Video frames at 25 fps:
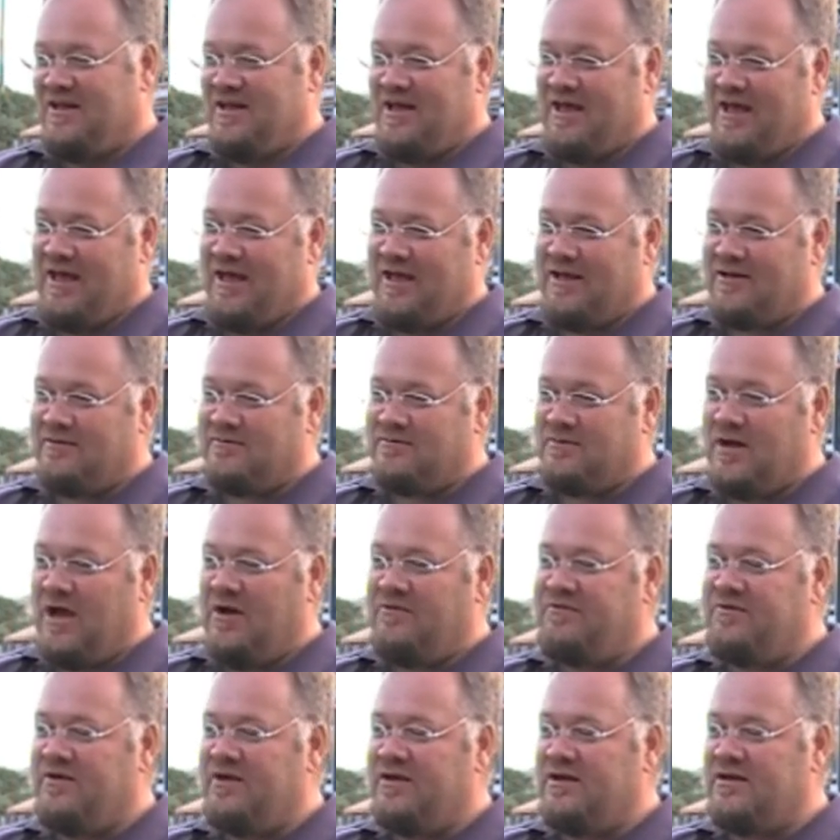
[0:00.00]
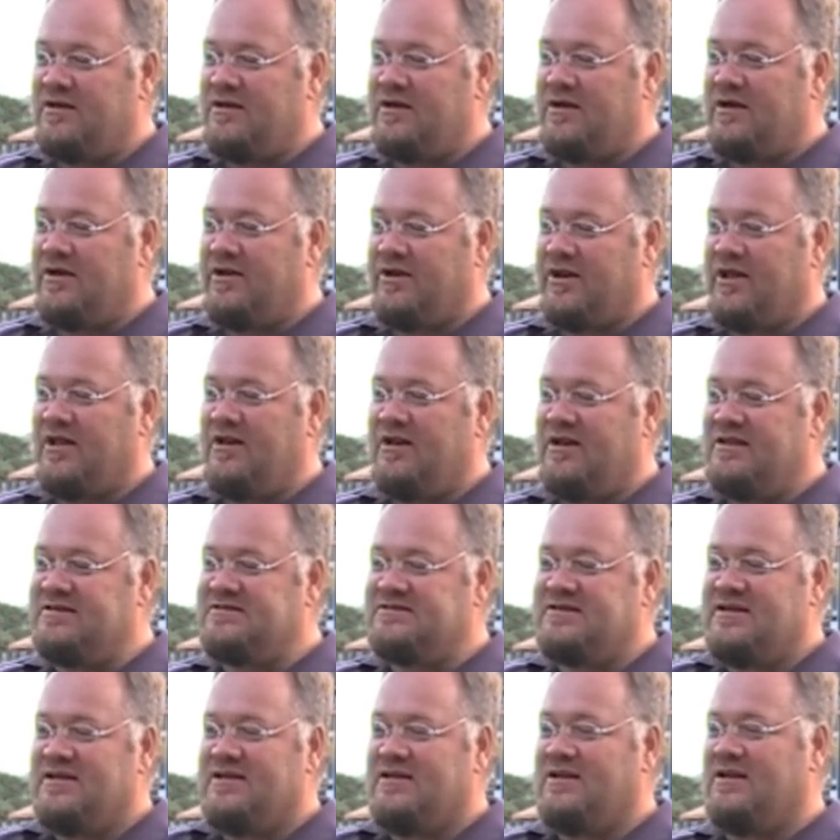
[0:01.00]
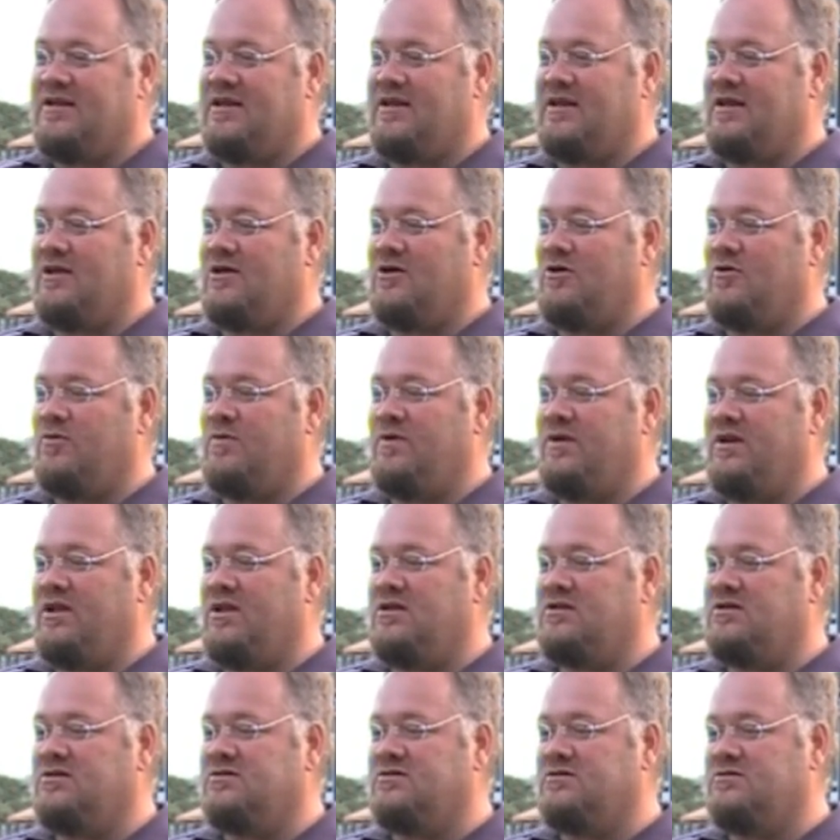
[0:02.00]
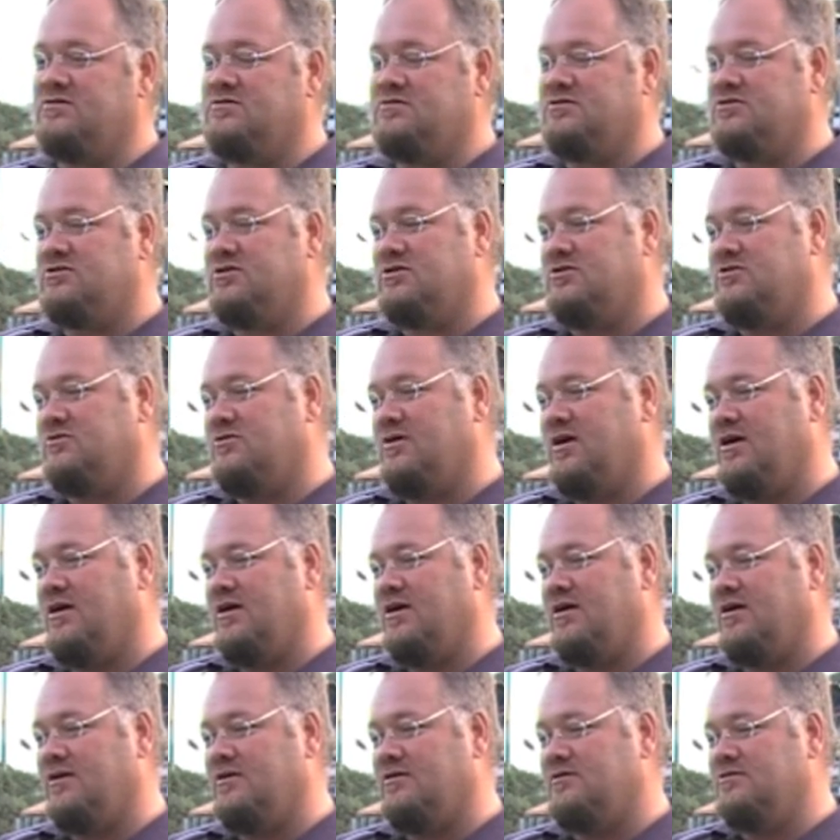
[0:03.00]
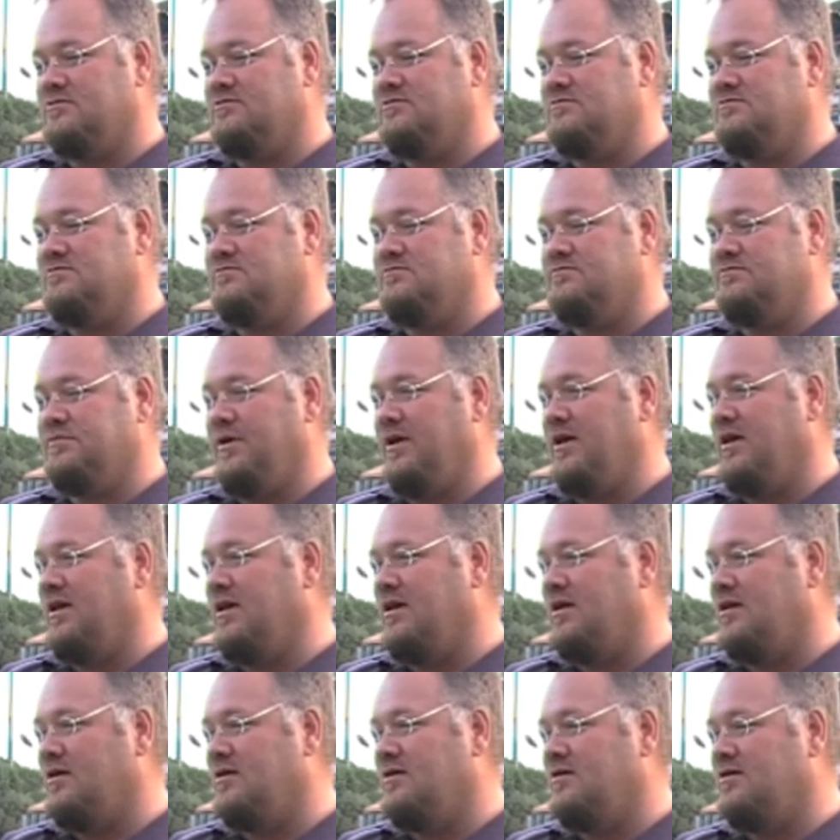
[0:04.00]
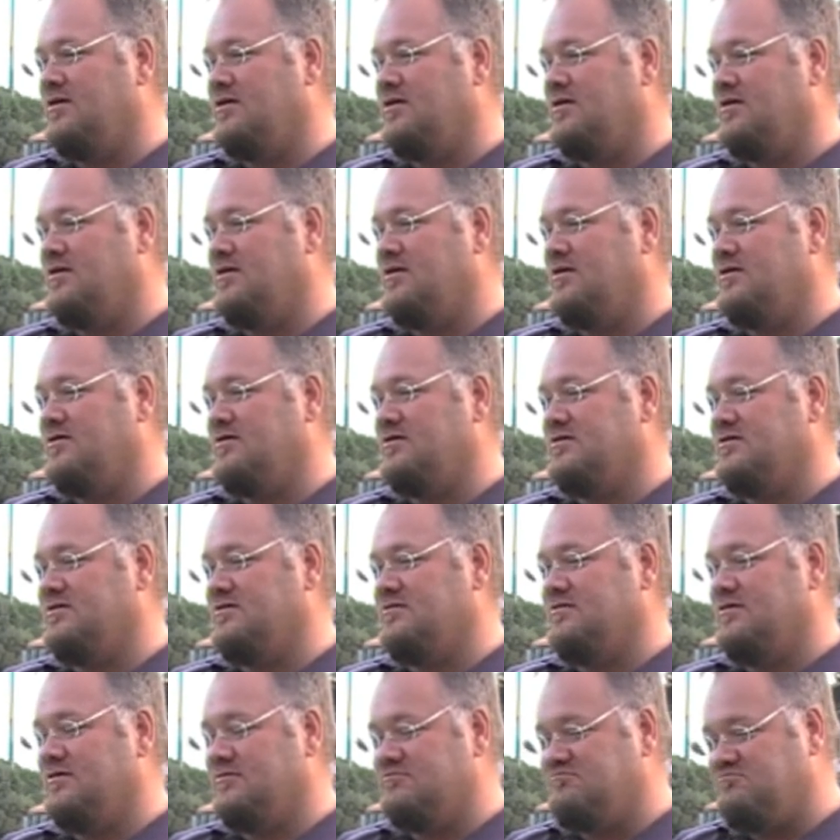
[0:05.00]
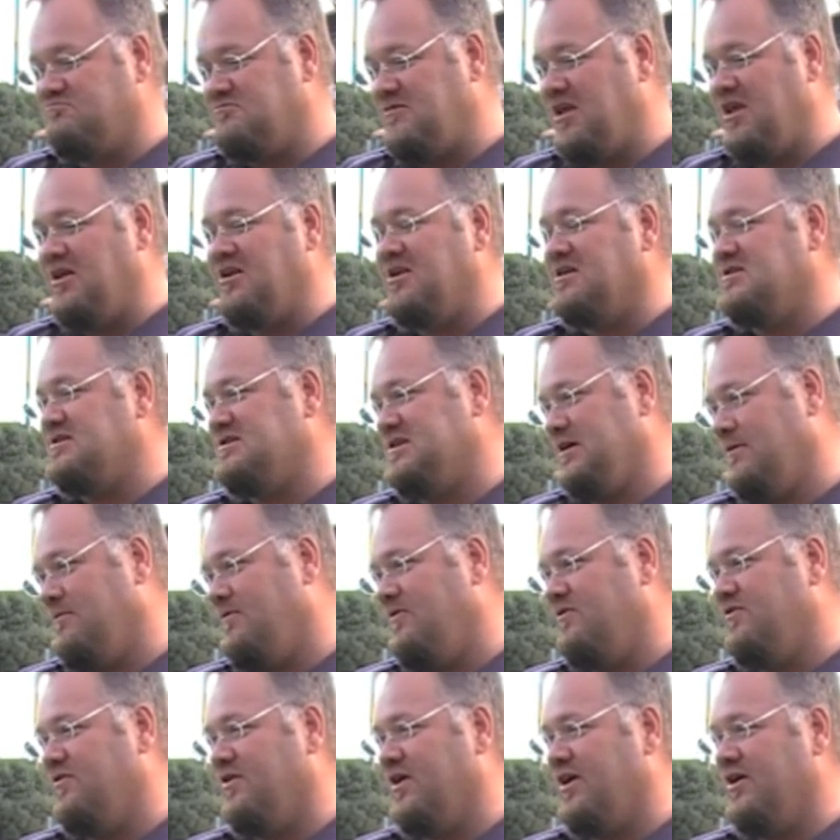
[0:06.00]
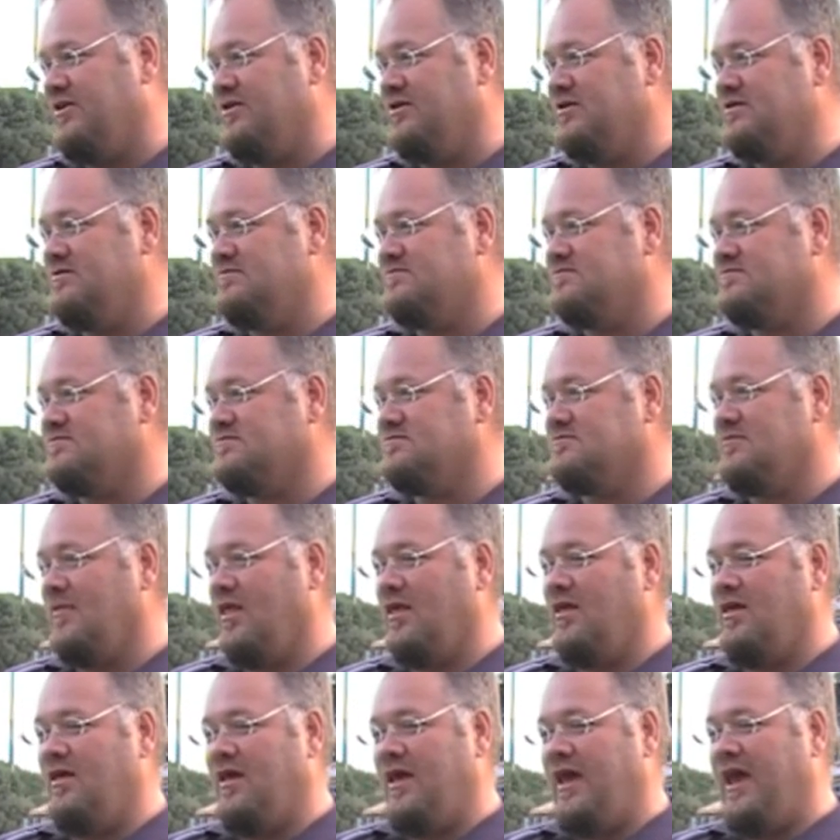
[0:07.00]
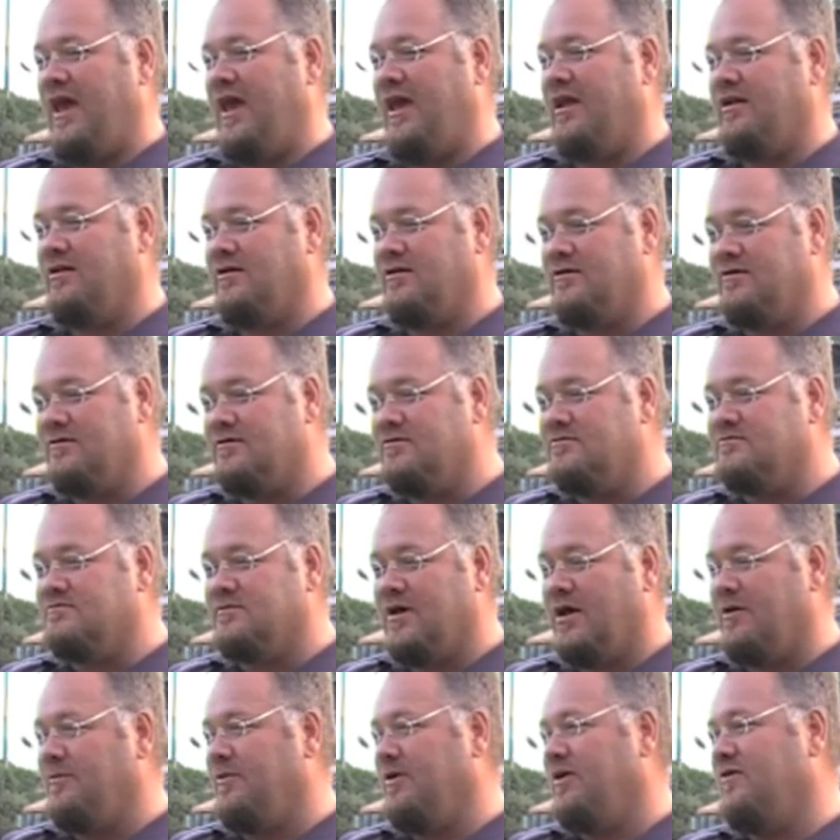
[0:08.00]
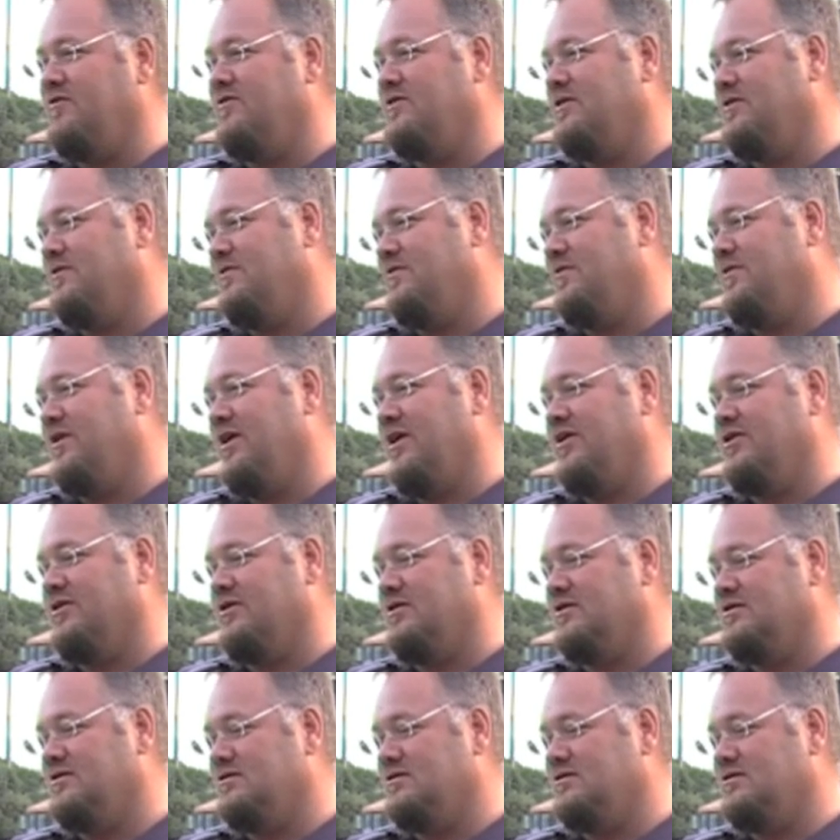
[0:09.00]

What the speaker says: I think realistically we need to be in a semi-final and maybe even a final.